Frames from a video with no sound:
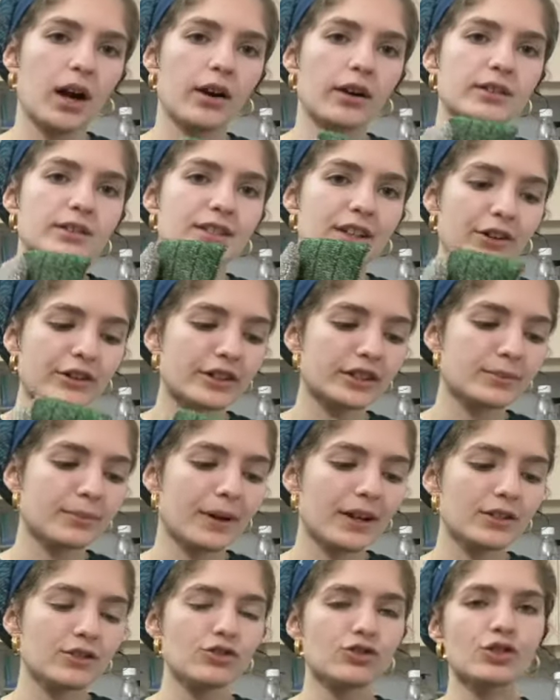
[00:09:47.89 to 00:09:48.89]
dairy
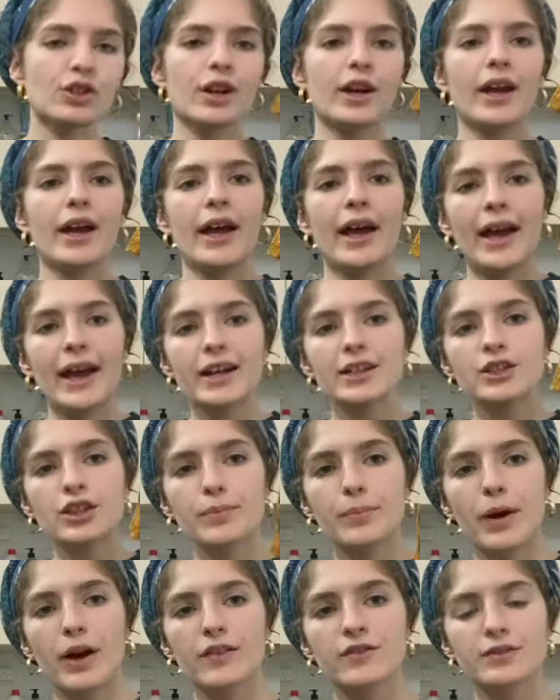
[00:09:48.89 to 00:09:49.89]
sponge, and our
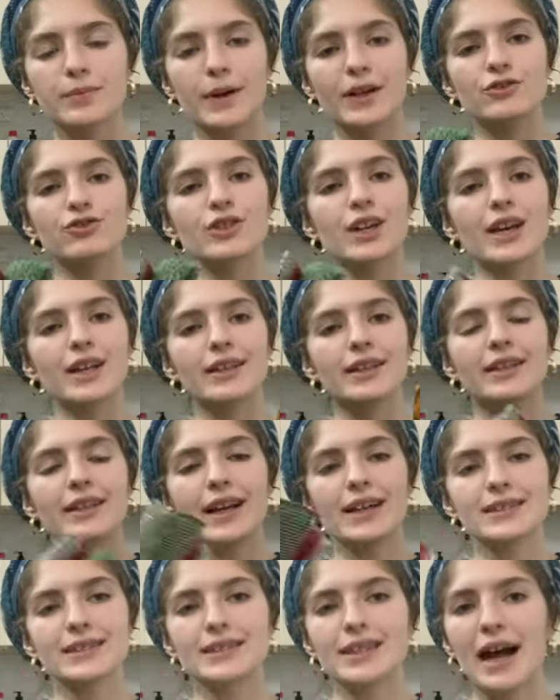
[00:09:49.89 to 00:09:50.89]
parv sponge. And
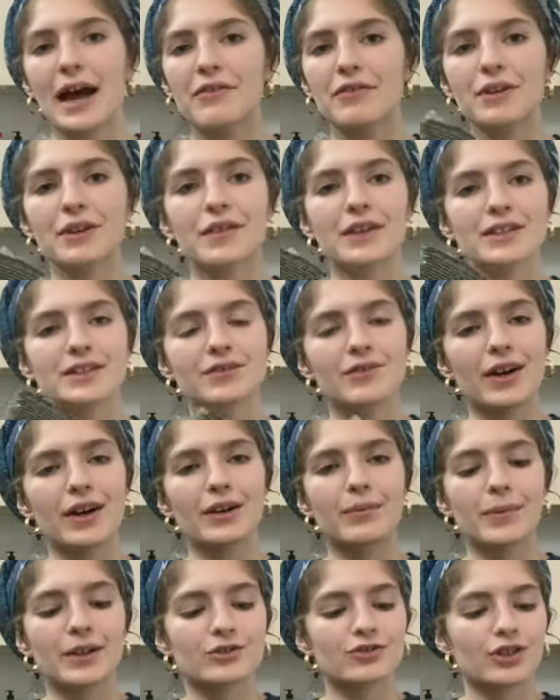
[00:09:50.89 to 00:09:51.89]
yes, everything's very
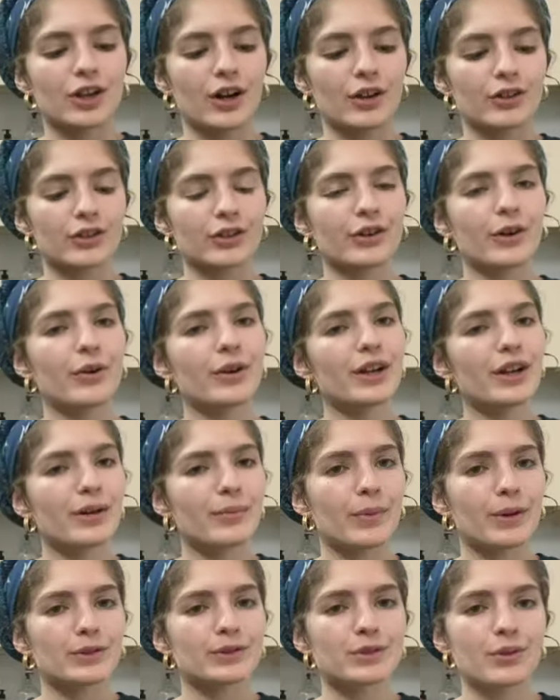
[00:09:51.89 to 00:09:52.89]
much color-coded in
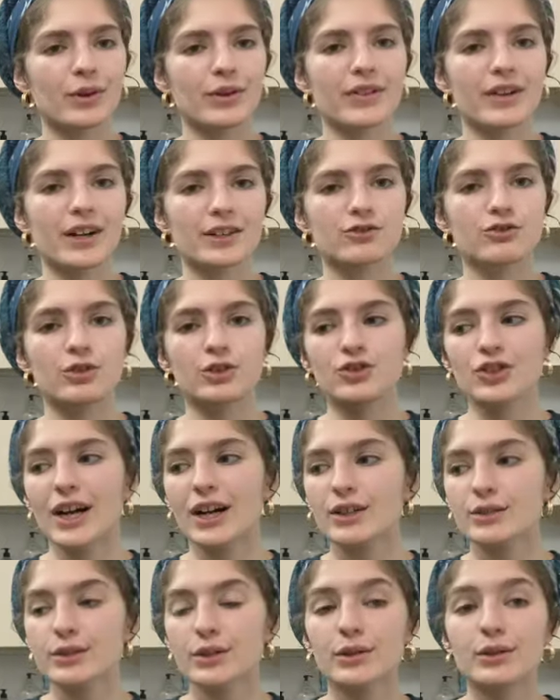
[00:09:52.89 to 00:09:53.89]
most Orthodox Jewish
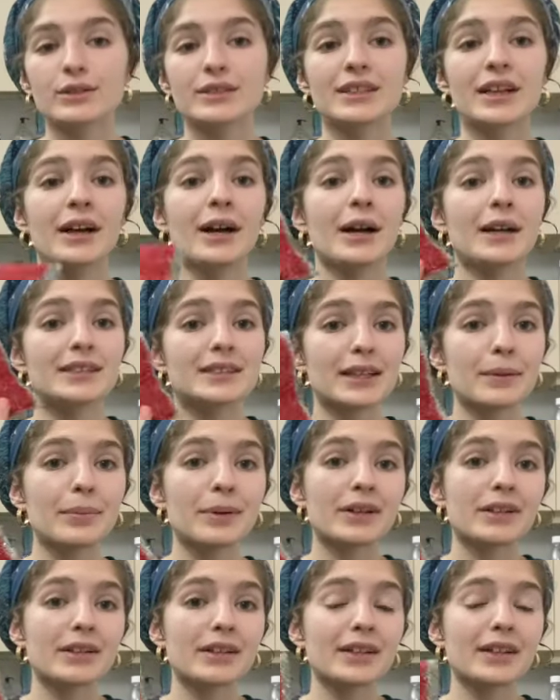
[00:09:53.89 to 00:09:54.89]
households.
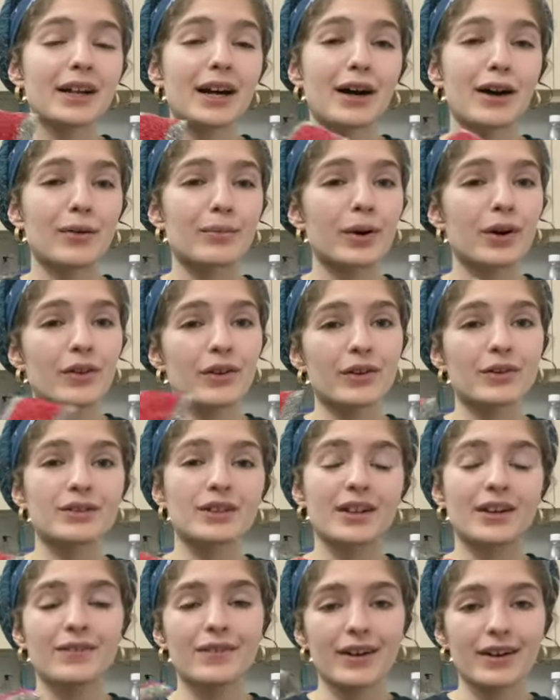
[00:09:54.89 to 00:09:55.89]
Typically, although
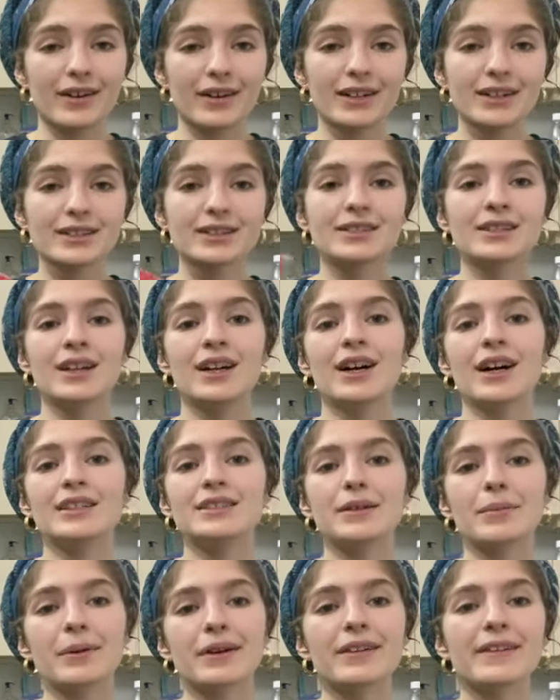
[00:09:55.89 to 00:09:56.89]
it varies,
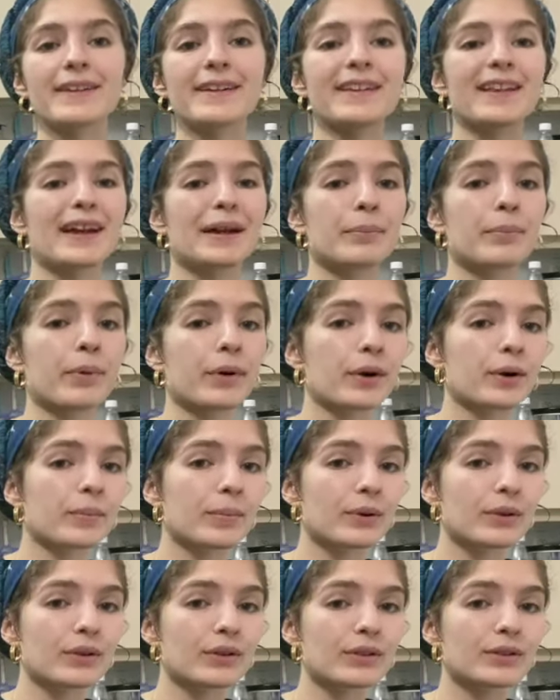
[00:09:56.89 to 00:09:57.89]
typically like
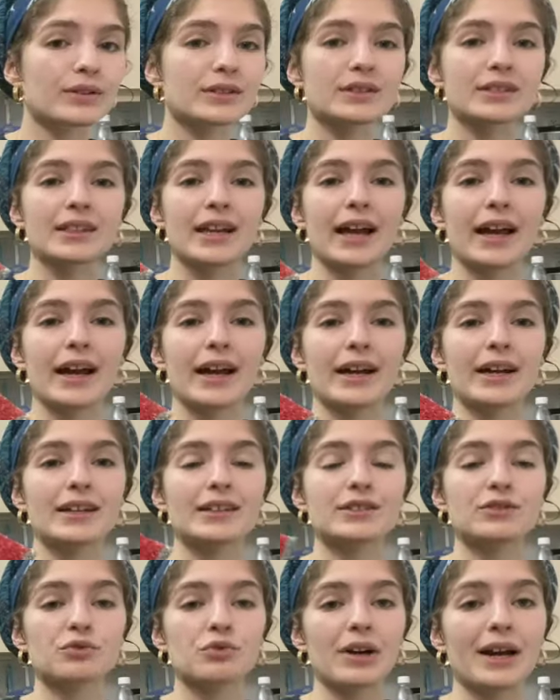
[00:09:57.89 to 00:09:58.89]
purples
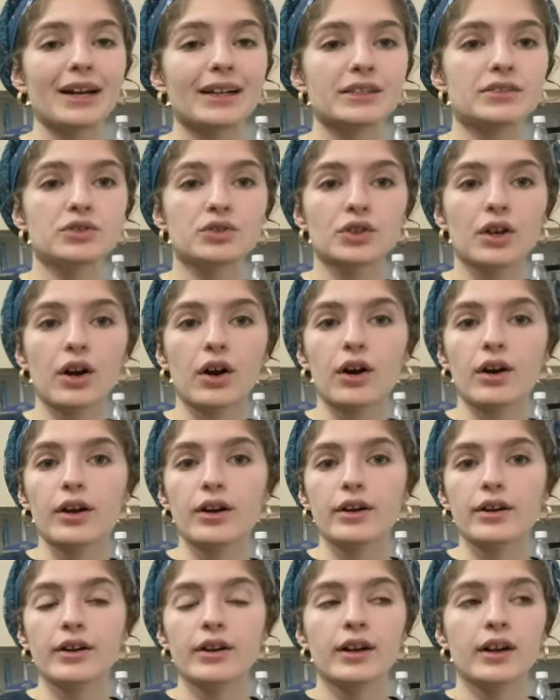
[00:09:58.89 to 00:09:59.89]
and reds
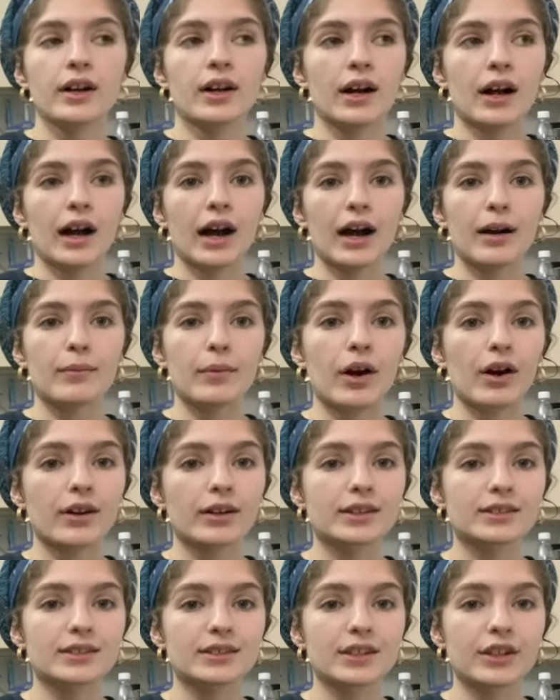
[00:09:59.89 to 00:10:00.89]
are
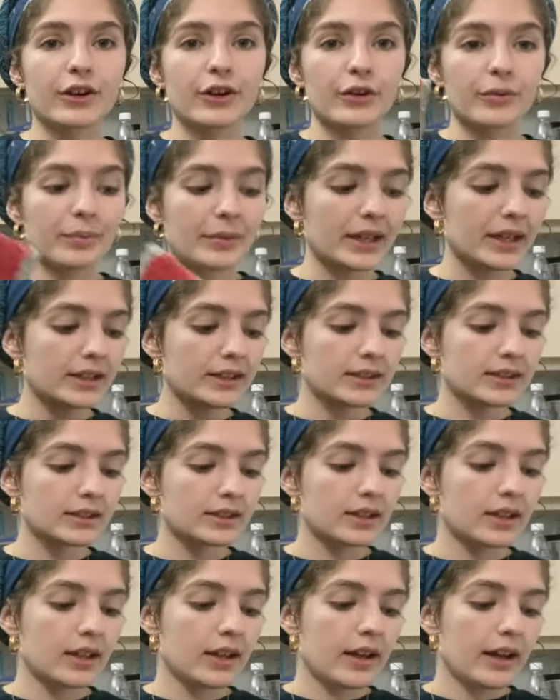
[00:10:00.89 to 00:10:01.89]
considered meats,
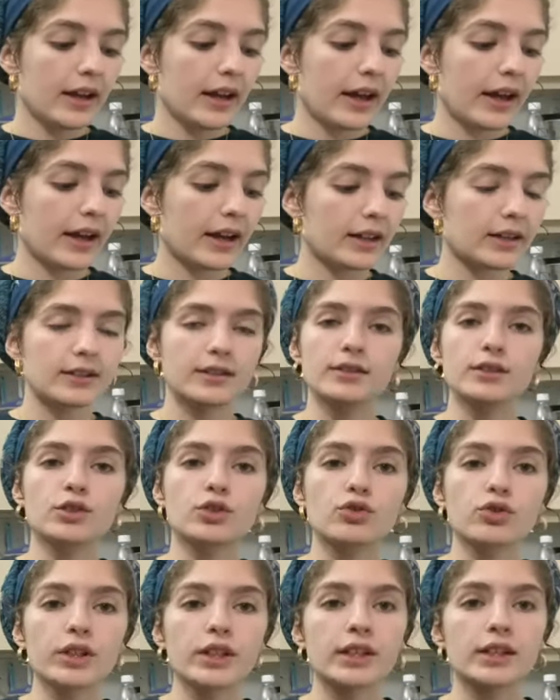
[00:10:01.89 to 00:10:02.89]
and
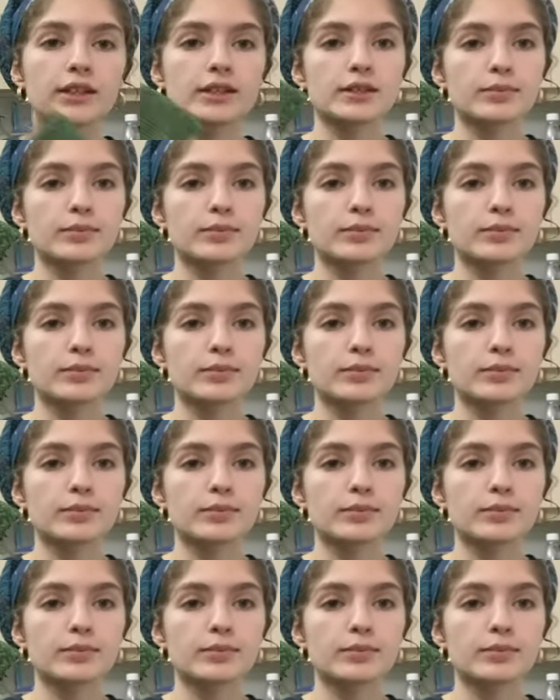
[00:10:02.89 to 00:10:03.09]
greens,